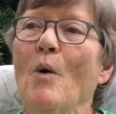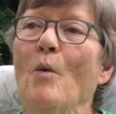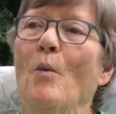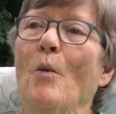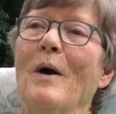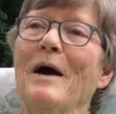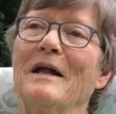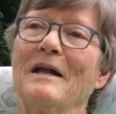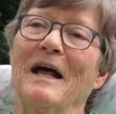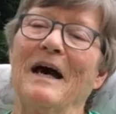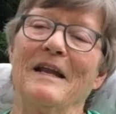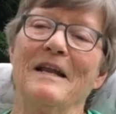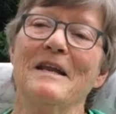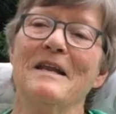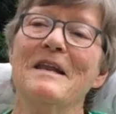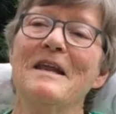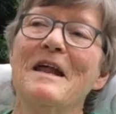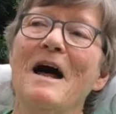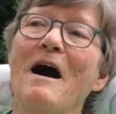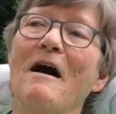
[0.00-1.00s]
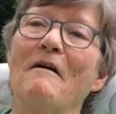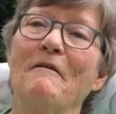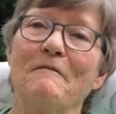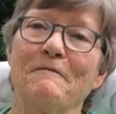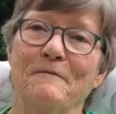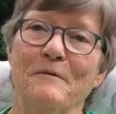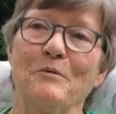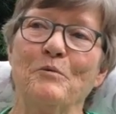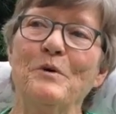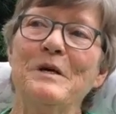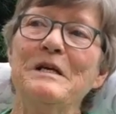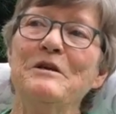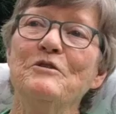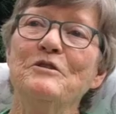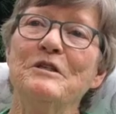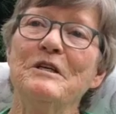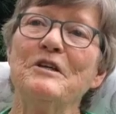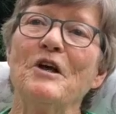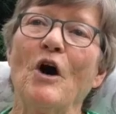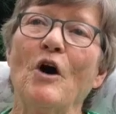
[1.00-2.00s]
Well, we
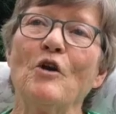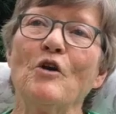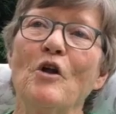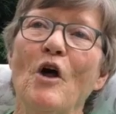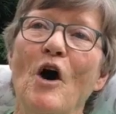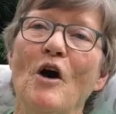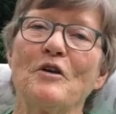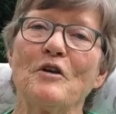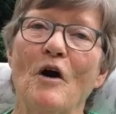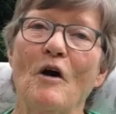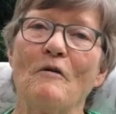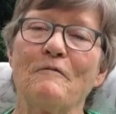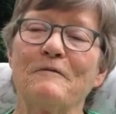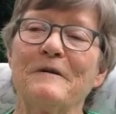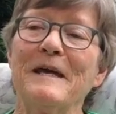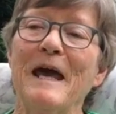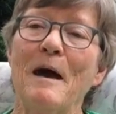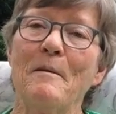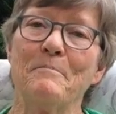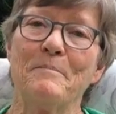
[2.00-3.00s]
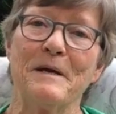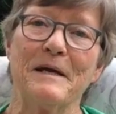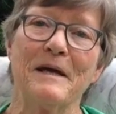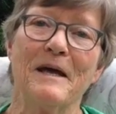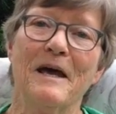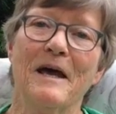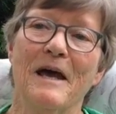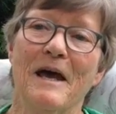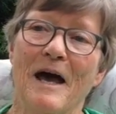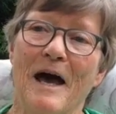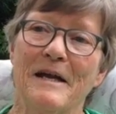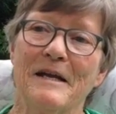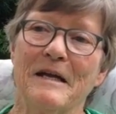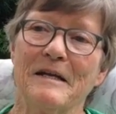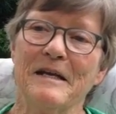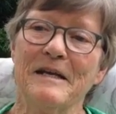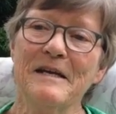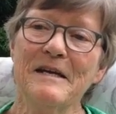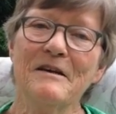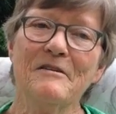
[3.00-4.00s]
did a lot of camping. And
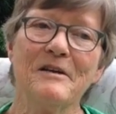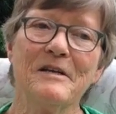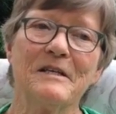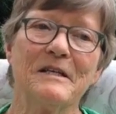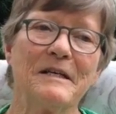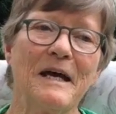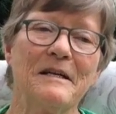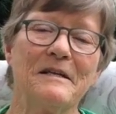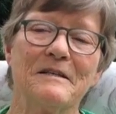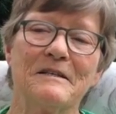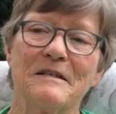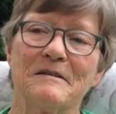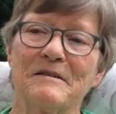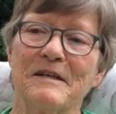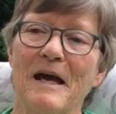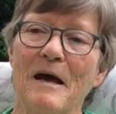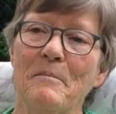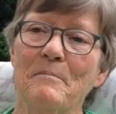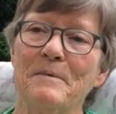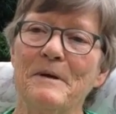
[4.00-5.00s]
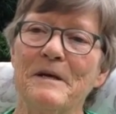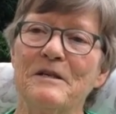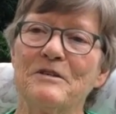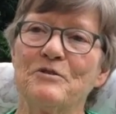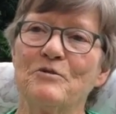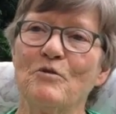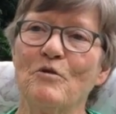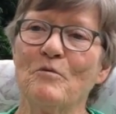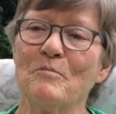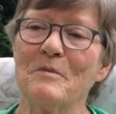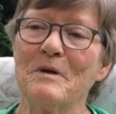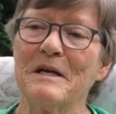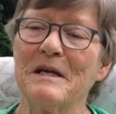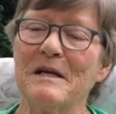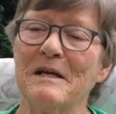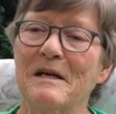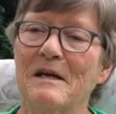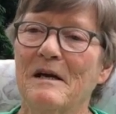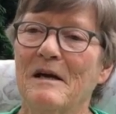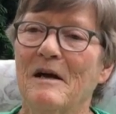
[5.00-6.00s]
here in Canada, camping is
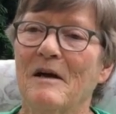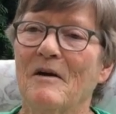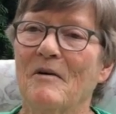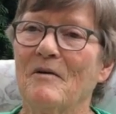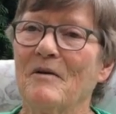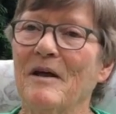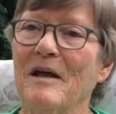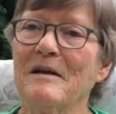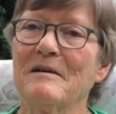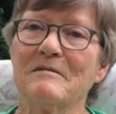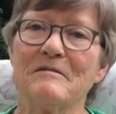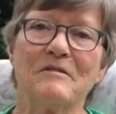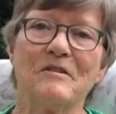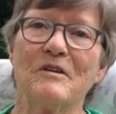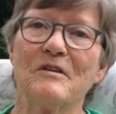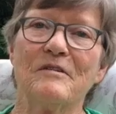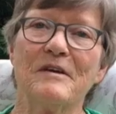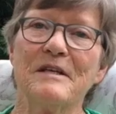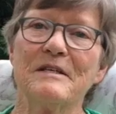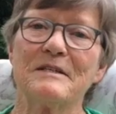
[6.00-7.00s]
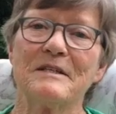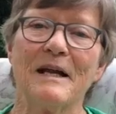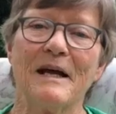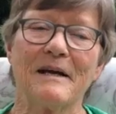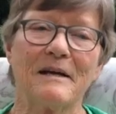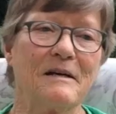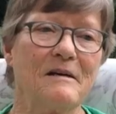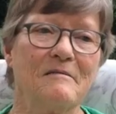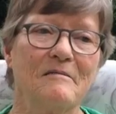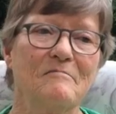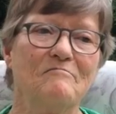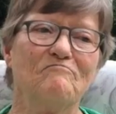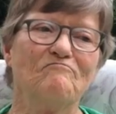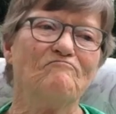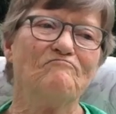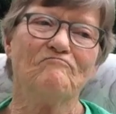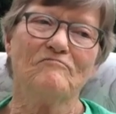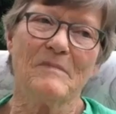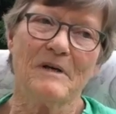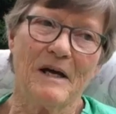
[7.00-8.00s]
normally in things like
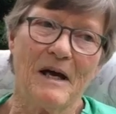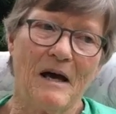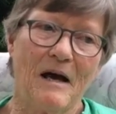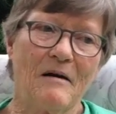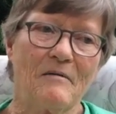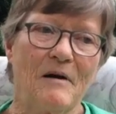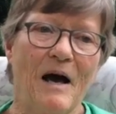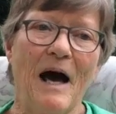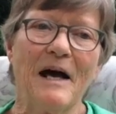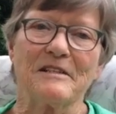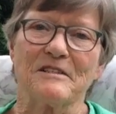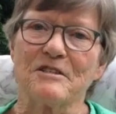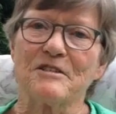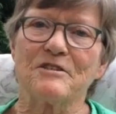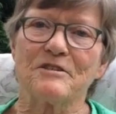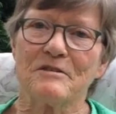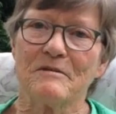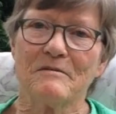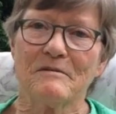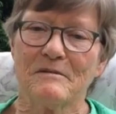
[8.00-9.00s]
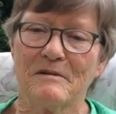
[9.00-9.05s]
huts.